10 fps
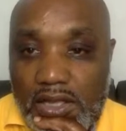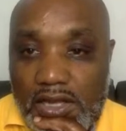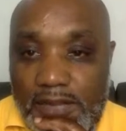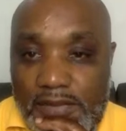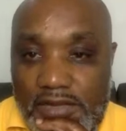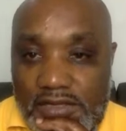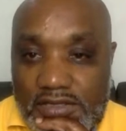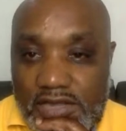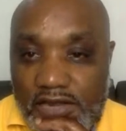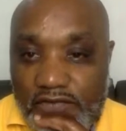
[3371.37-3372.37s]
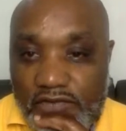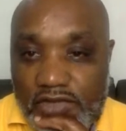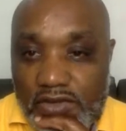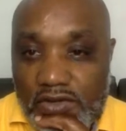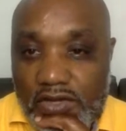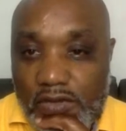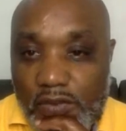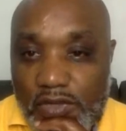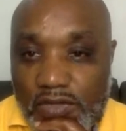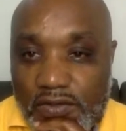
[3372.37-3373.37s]
And I'm gonna start figuring a
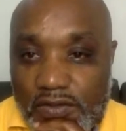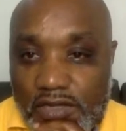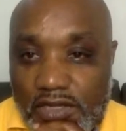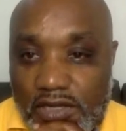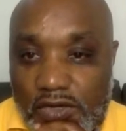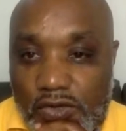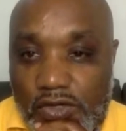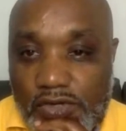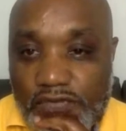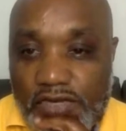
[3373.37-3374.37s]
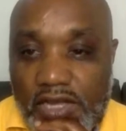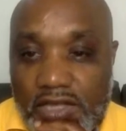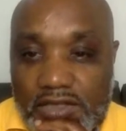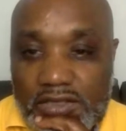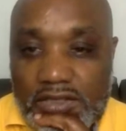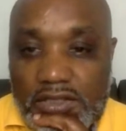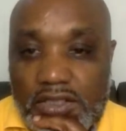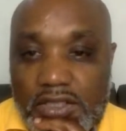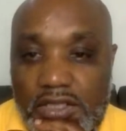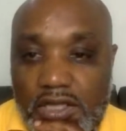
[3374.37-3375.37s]
way to create a logo for that
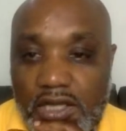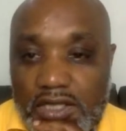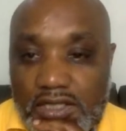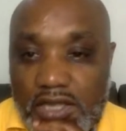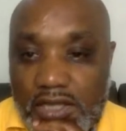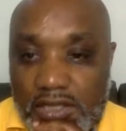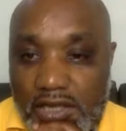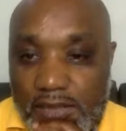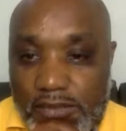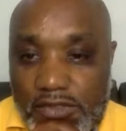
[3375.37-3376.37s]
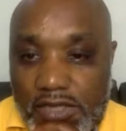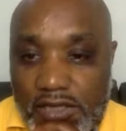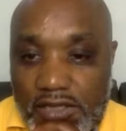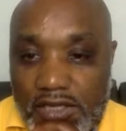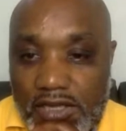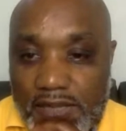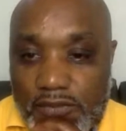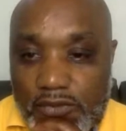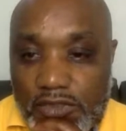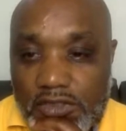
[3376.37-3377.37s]
and start talking about that a lot
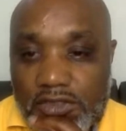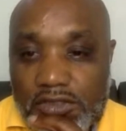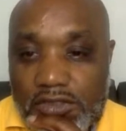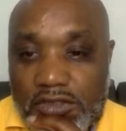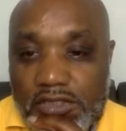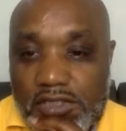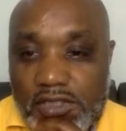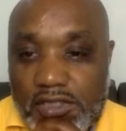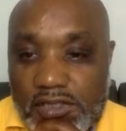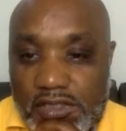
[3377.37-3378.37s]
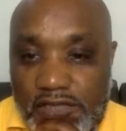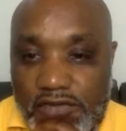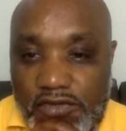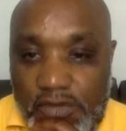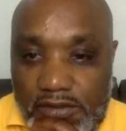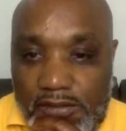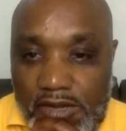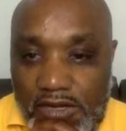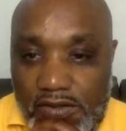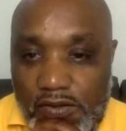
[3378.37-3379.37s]
more. So if you know
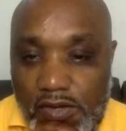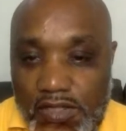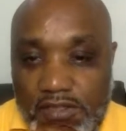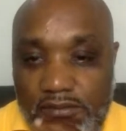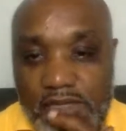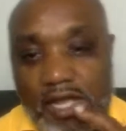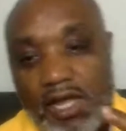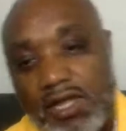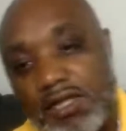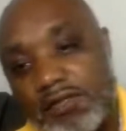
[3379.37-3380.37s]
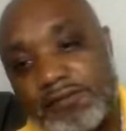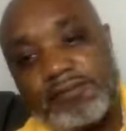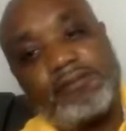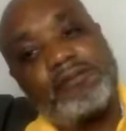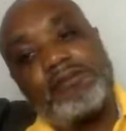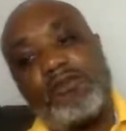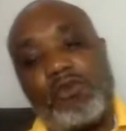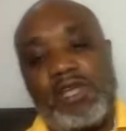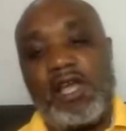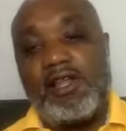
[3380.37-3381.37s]
anybody who wants some caca,
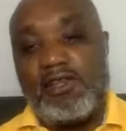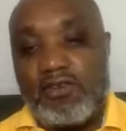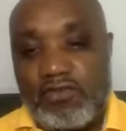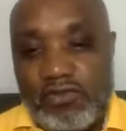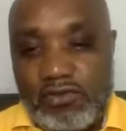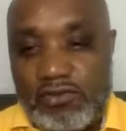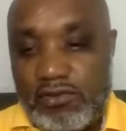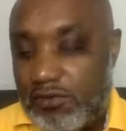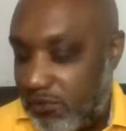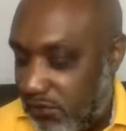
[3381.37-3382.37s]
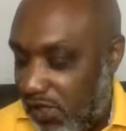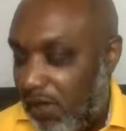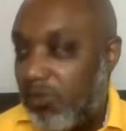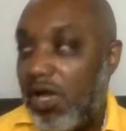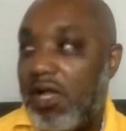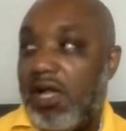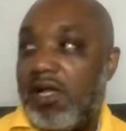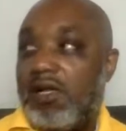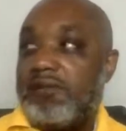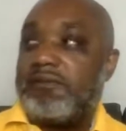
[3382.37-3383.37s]
we got enough cabra
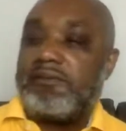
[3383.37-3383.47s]
caca.